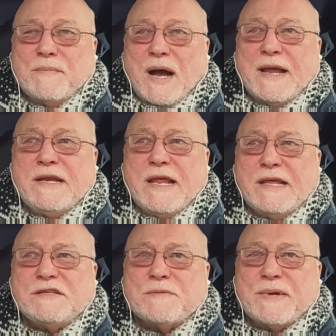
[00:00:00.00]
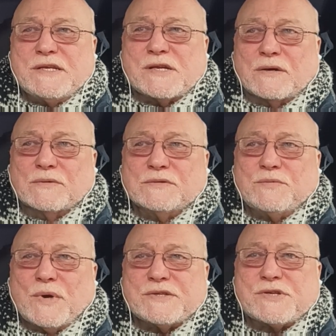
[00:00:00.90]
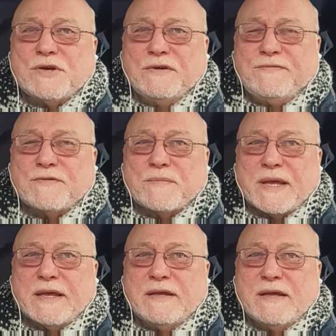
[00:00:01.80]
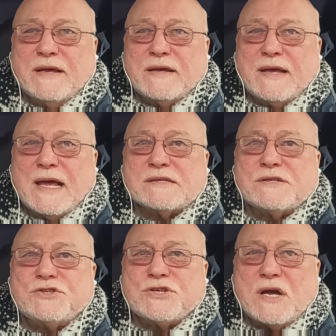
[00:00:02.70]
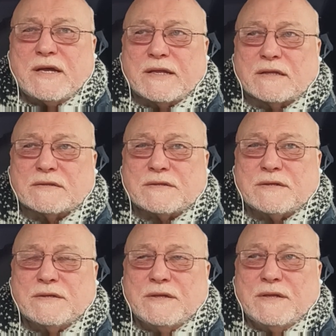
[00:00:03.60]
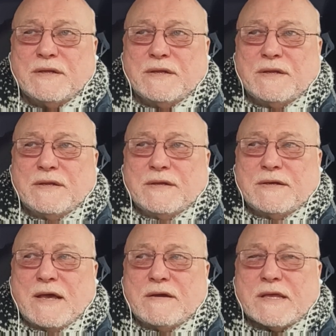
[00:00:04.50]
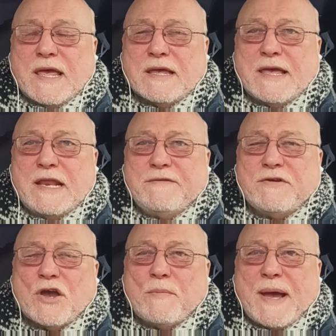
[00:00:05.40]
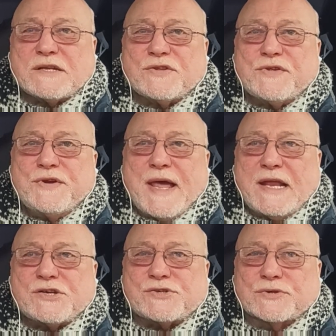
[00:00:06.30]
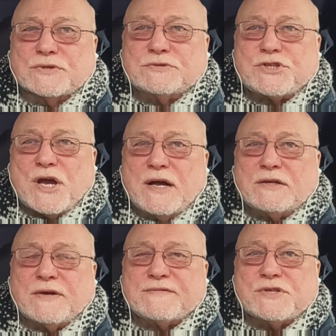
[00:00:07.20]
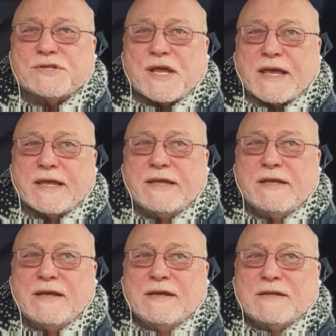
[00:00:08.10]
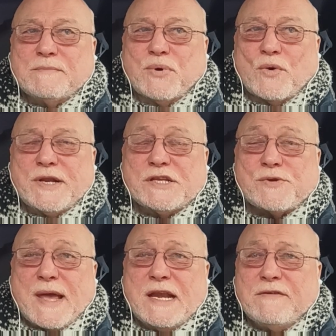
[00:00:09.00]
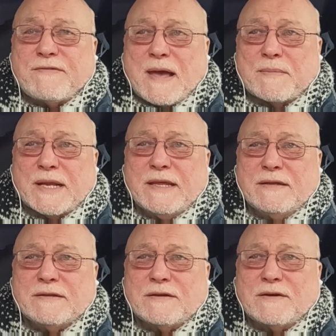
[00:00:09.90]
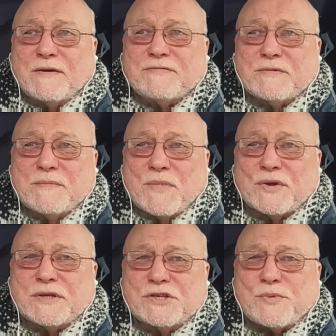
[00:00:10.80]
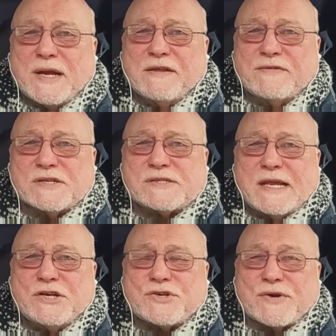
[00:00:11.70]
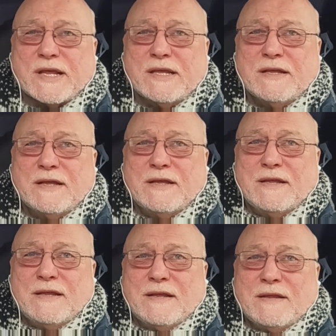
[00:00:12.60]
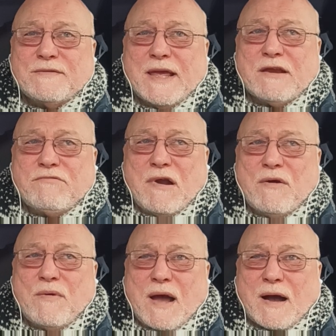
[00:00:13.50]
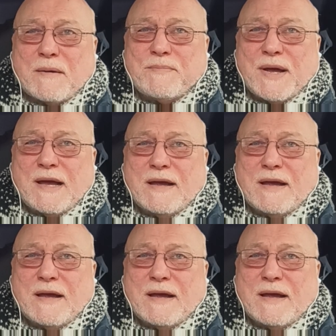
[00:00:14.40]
But I need to be told what's good for me as a child. Now, again, if you go back to the natural child of today, born into any family of the modern 21st century, they grow up,